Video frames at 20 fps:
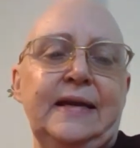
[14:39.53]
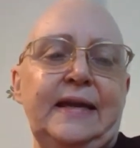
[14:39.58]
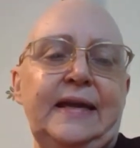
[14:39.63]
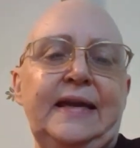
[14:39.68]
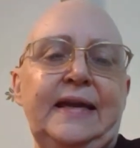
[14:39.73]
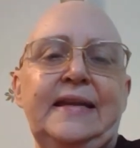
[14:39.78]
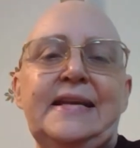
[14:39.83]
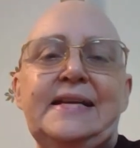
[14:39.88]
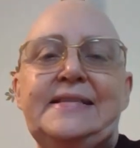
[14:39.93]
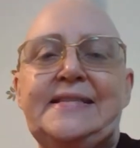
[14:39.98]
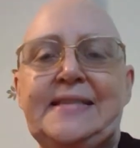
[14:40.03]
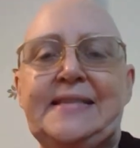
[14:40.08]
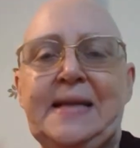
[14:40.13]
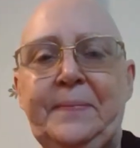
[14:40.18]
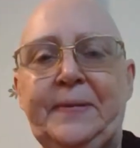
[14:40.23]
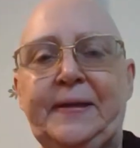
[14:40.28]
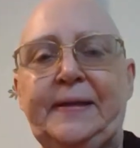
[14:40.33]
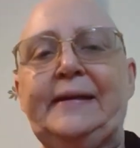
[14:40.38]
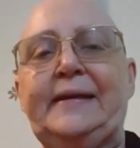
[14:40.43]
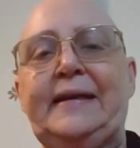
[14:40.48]
in a
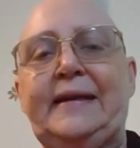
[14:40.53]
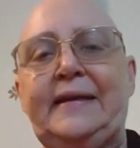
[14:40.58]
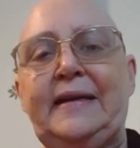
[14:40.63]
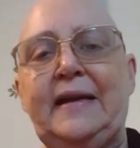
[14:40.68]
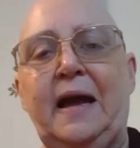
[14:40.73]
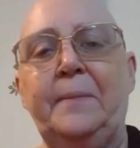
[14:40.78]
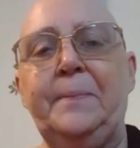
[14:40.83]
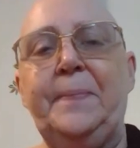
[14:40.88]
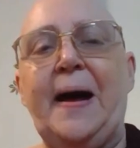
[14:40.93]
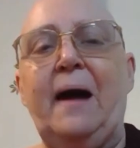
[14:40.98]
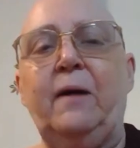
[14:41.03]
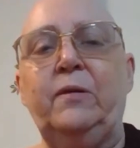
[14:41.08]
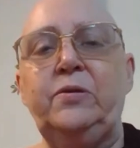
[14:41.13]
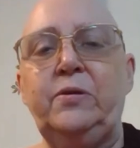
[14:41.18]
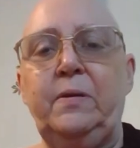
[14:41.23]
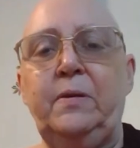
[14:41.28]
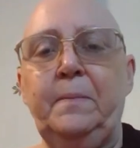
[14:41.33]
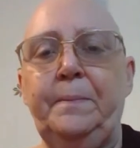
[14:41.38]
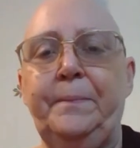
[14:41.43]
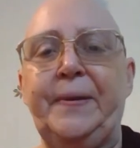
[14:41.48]
simile
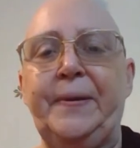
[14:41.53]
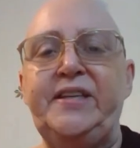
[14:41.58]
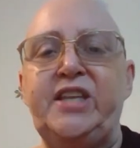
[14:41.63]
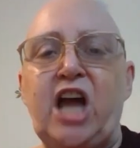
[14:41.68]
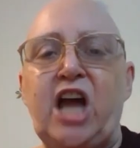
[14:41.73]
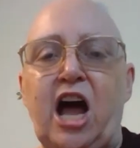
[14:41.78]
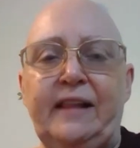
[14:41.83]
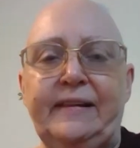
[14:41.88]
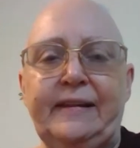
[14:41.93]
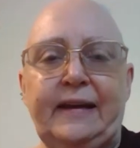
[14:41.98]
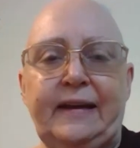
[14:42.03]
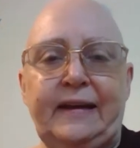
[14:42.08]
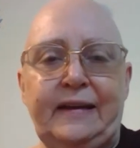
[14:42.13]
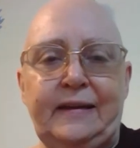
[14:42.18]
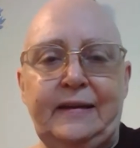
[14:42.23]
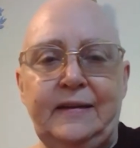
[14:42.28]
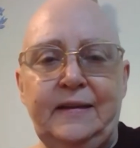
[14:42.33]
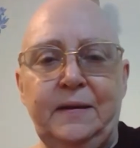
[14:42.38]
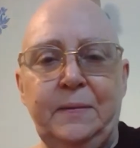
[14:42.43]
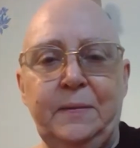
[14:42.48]
about
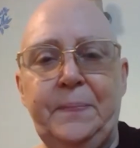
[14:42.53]
Badali.